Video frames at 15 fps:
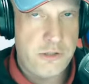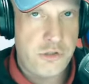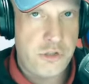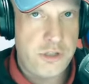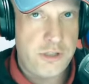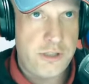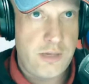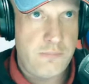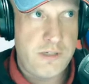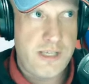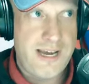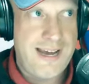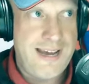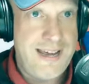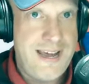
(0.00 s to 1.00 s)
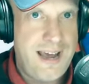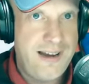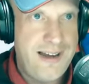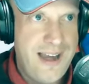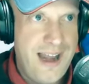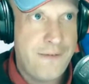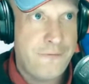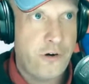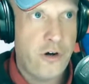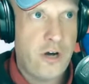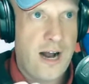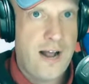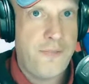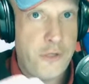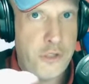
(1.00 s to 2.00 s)
It just seems like he never
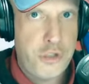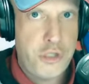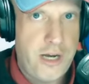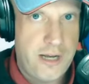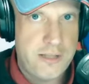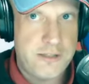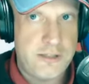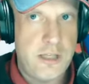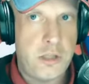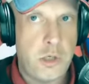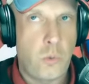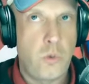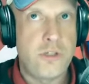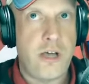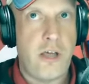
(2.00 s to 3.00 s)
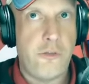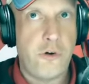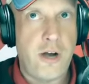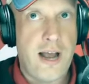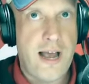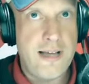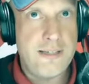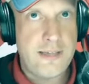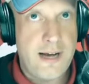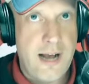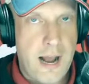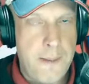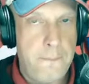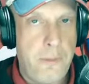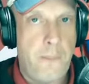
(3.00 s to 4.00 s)
got the chance that there was other guys that
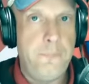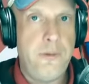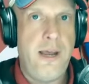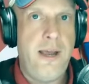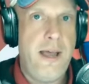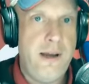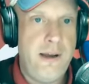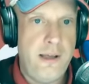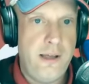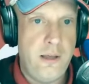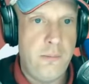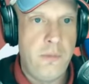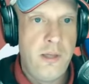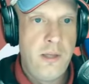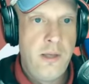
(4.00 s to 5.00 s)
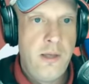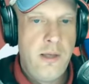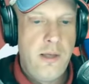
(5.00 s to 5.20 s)
got bumped ahead of him